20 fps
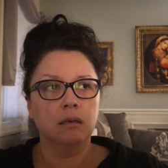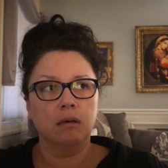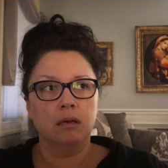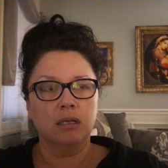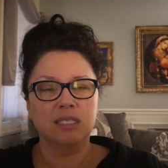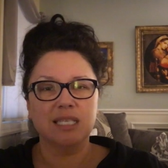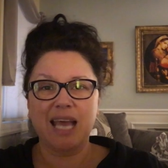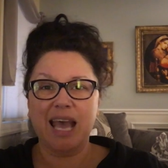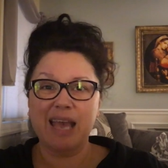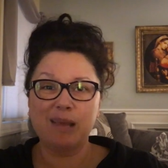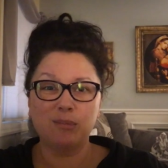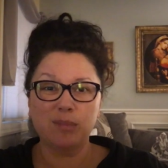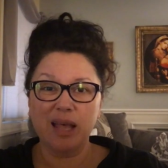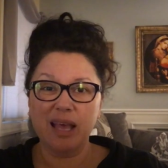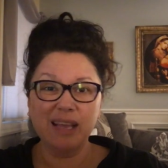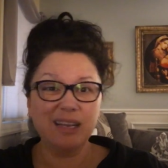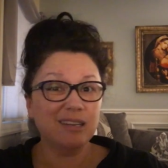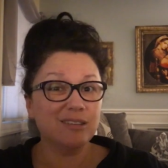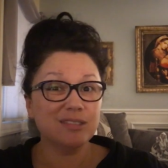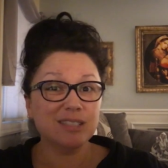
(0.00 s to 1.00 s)
a
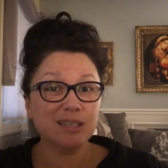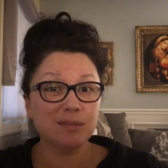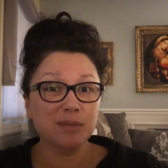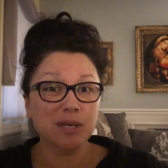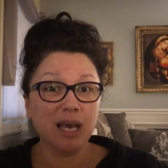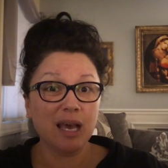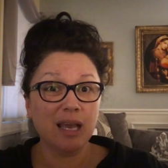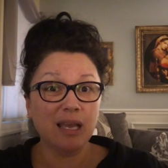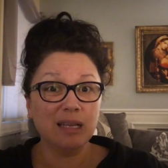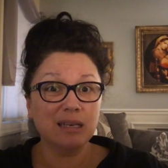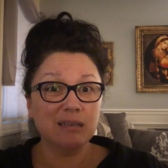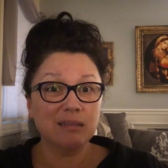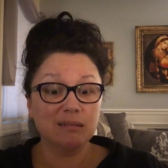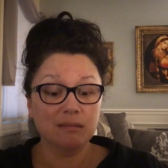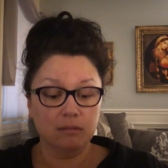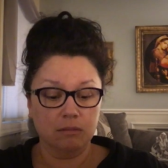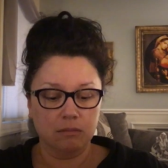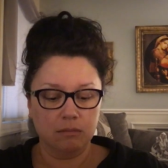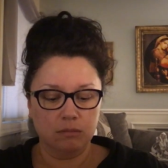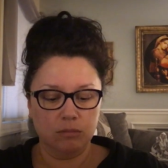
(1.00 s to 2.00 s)
timeline of some kind
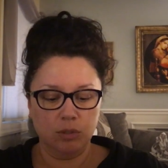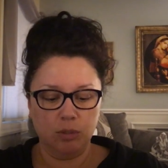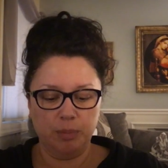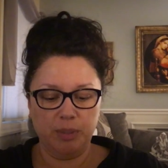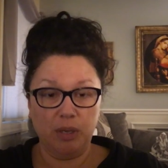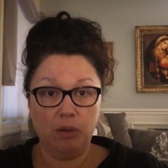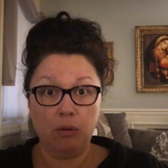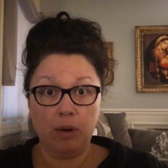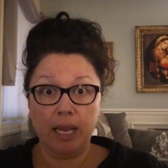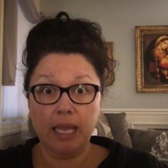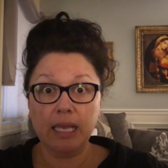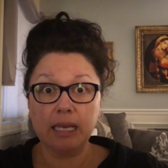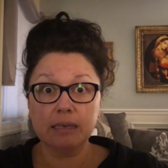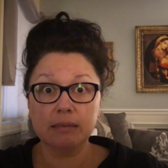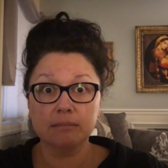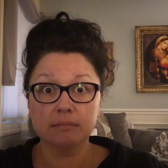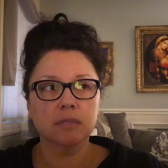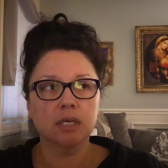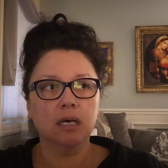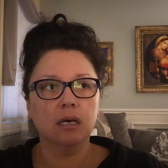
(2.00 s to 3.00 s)
would be great.
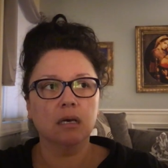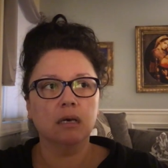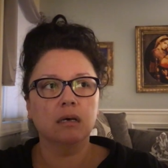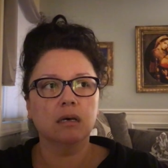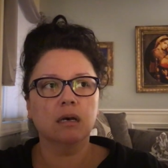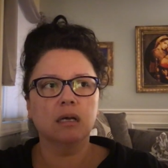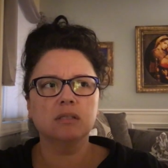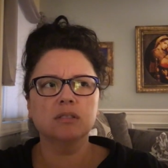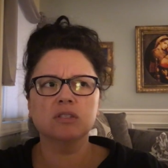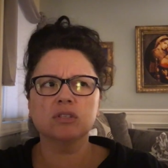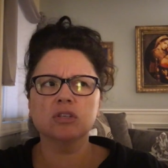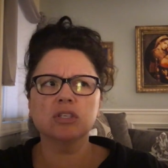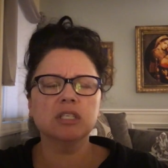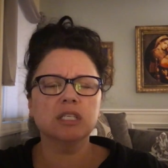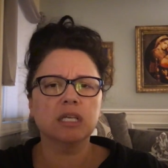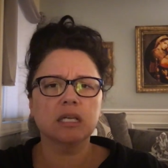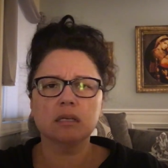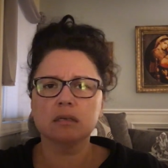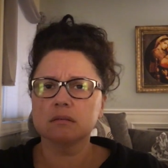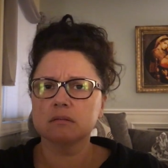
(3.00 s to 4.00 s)

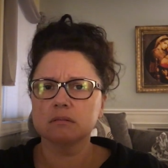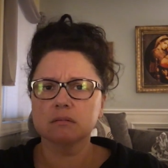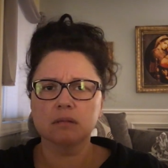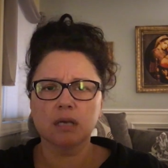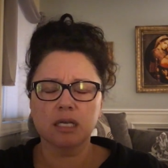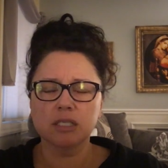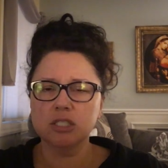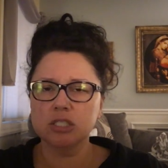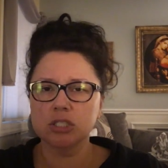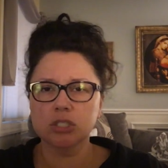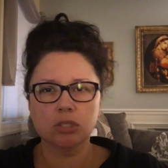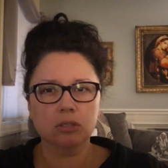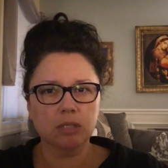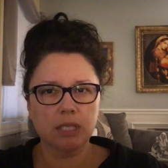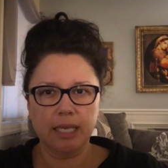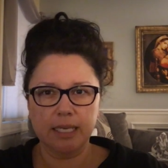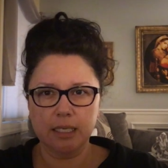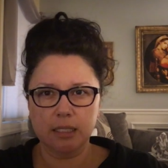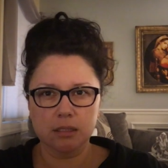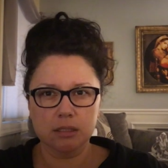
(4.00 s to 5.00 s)
Uncertainty. I just don't
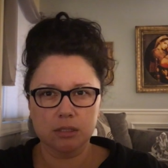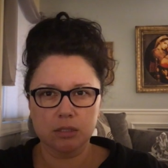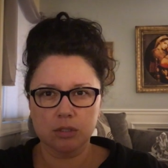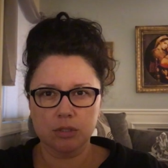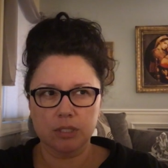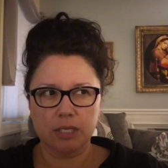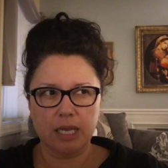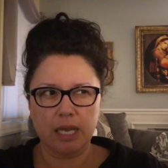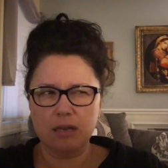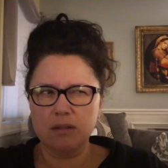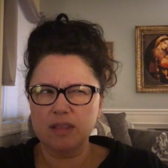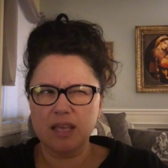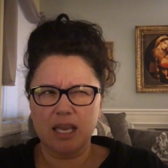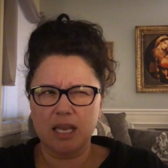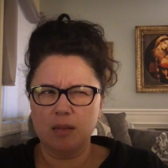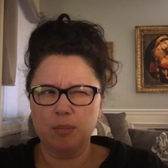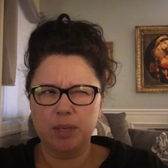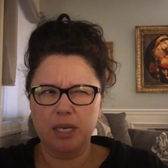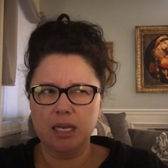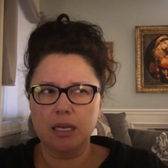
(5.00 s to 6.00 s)
like uncertainty. I don't think
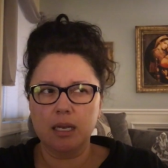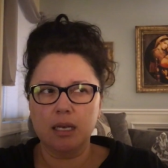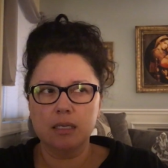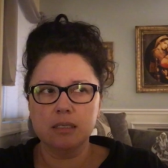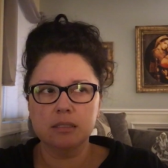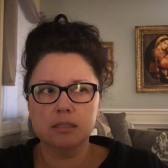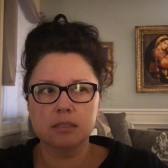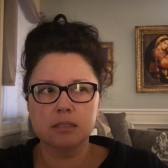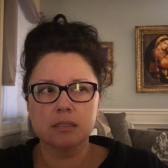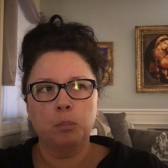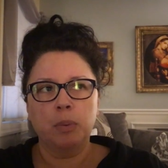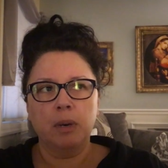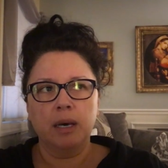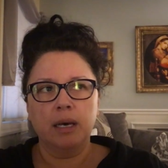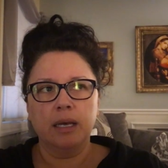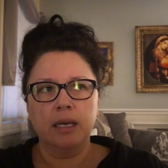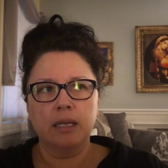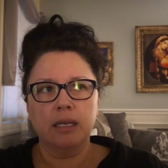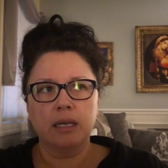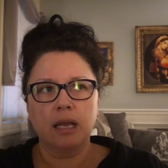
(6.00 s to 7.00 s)
anybody does,
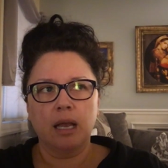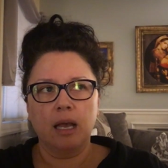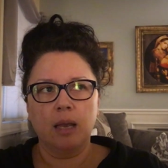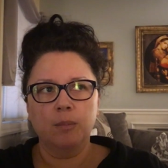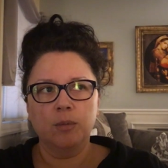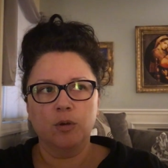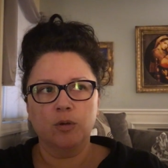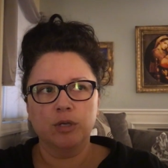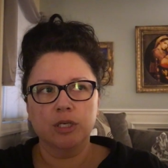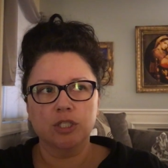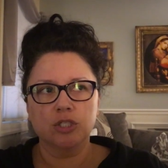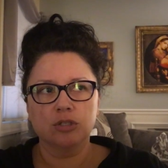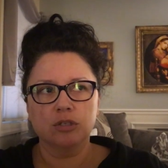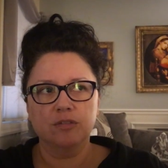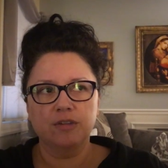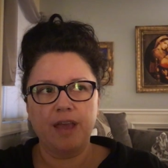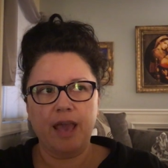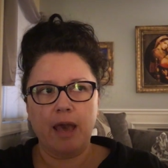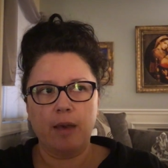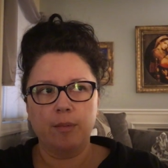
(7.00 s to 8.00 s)
but I'm a creature of
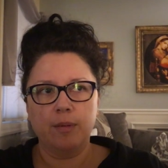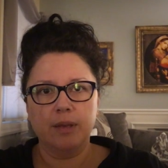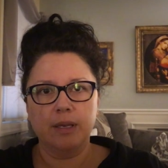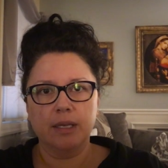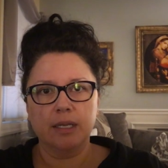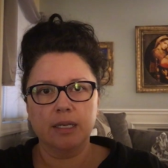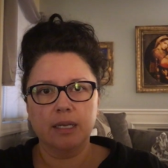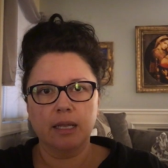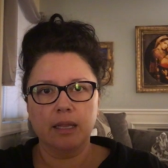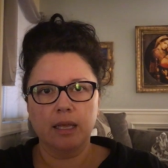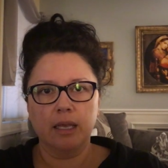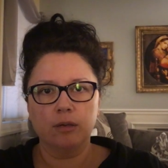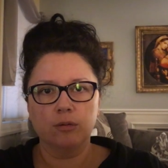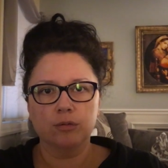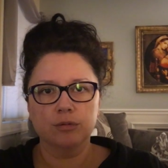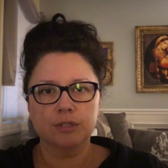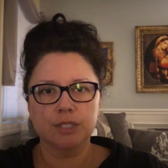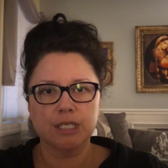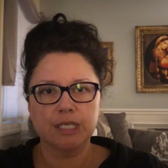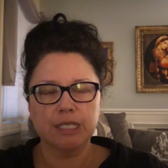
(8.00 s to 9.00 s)
habit, and I like
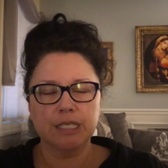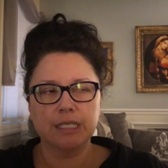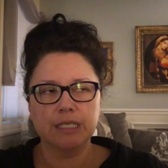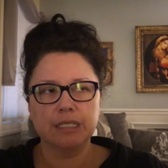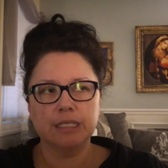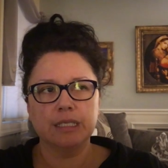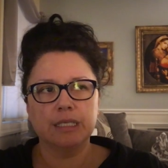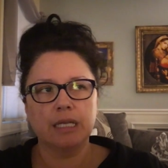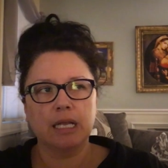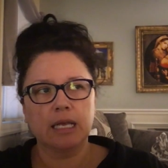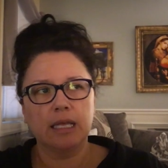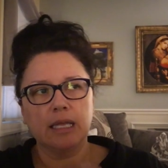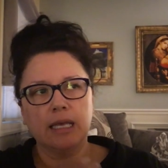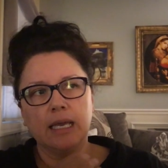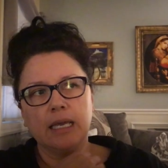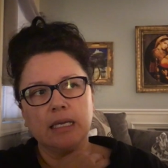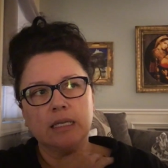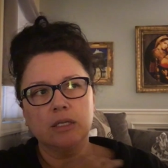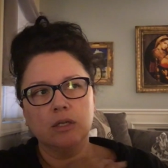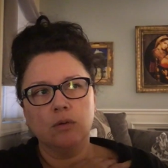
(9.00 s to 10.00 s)
routine, and I
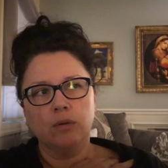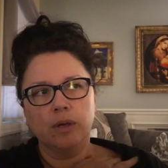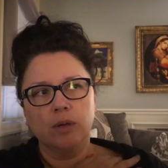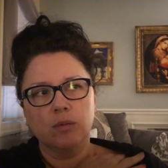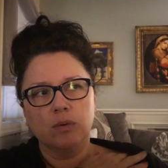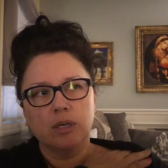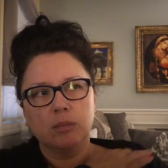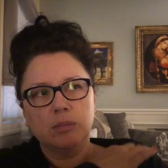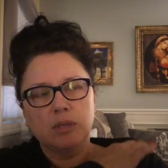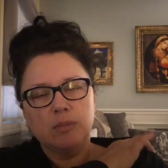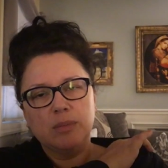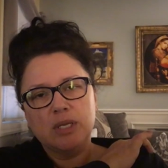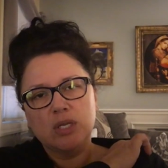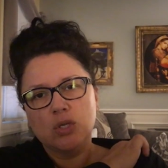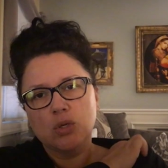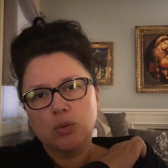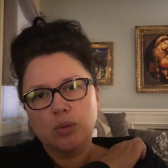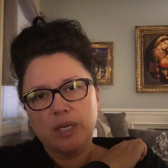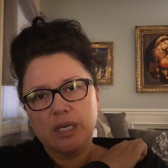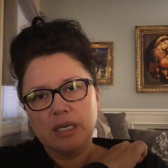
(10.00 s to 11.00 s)
like knowing what I'm going to be
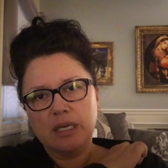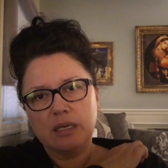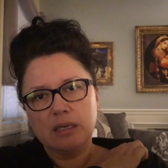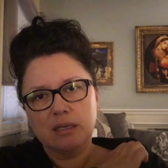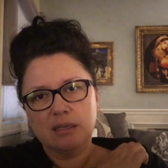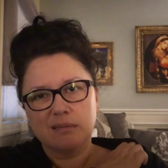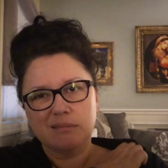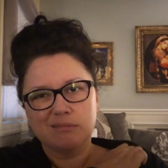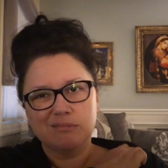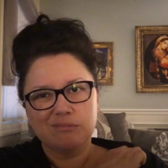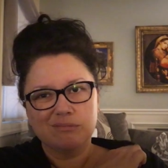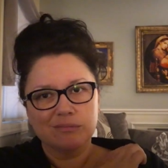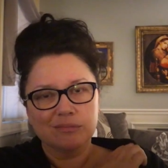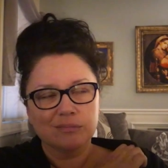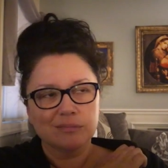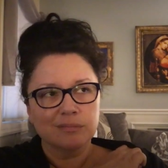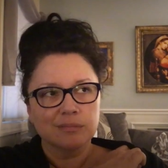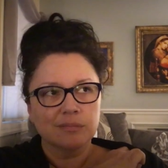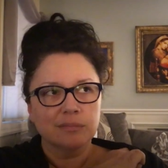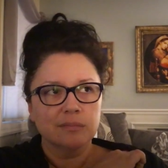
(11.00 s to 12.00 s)
doing and
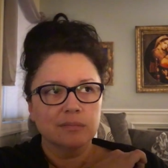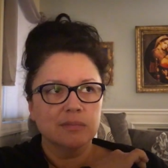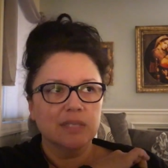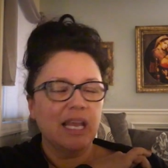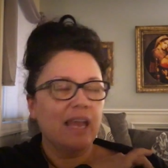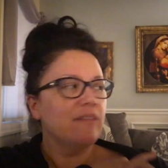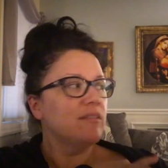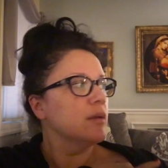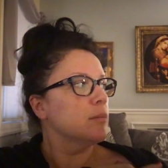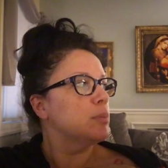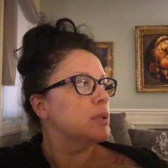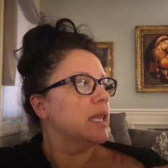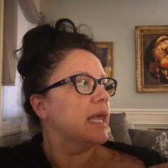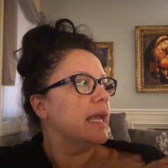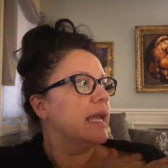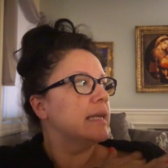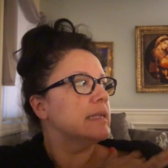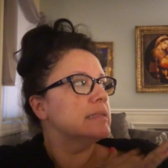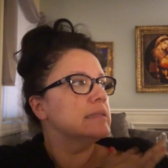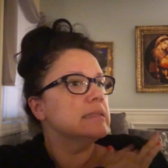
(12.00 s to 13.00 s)
having
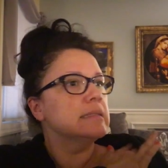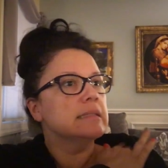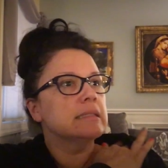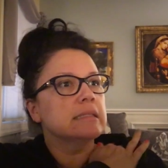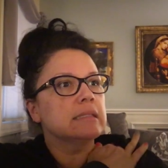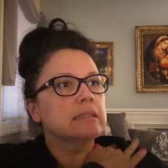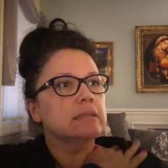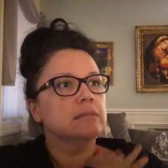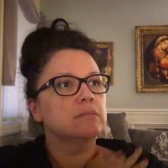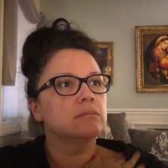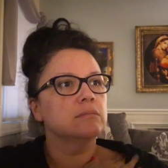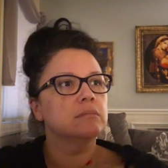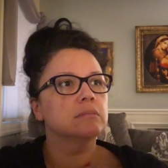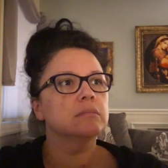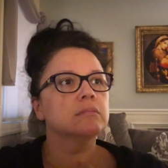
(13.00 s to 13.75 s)
plans and